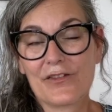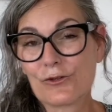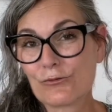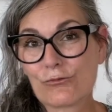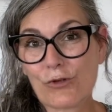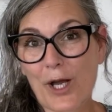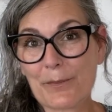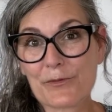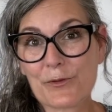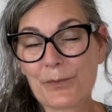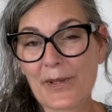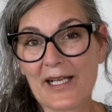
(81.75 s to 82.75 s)
drop
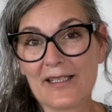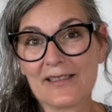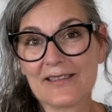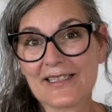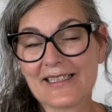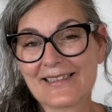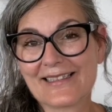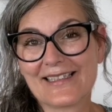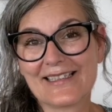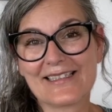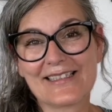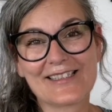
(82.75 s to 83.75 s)
spell is
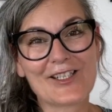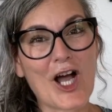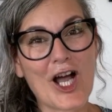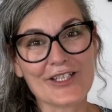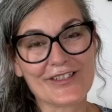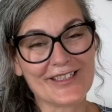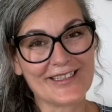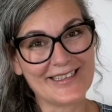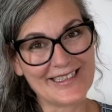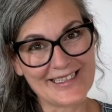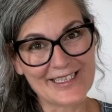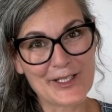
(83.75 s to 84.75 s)
this cotton
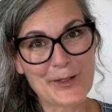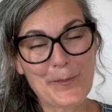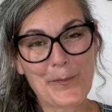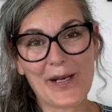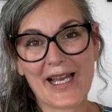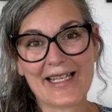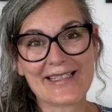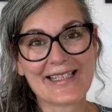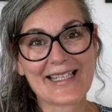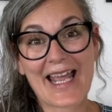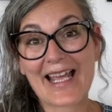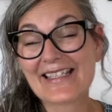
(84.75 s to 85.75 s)
linen blend
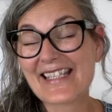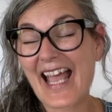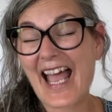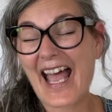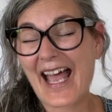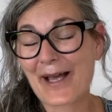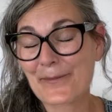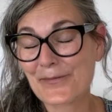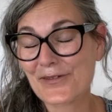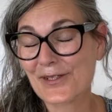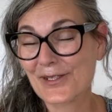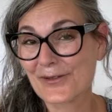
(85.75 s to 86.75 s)
that has
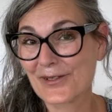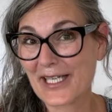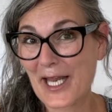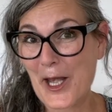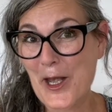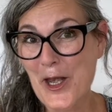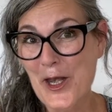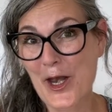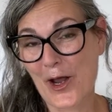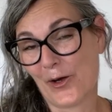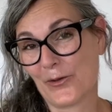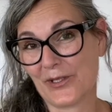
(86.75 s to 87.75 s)
absolutely
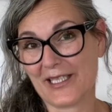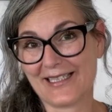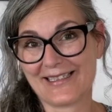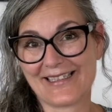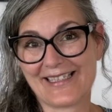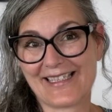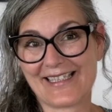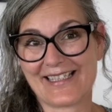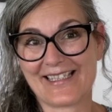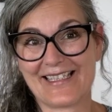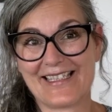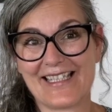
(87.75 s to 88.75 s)
no
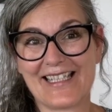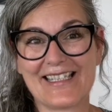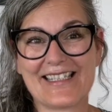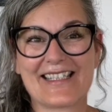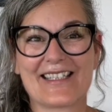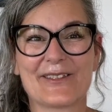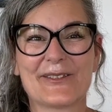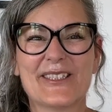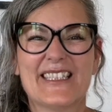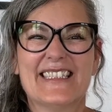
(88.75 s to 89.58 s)
elasticity. So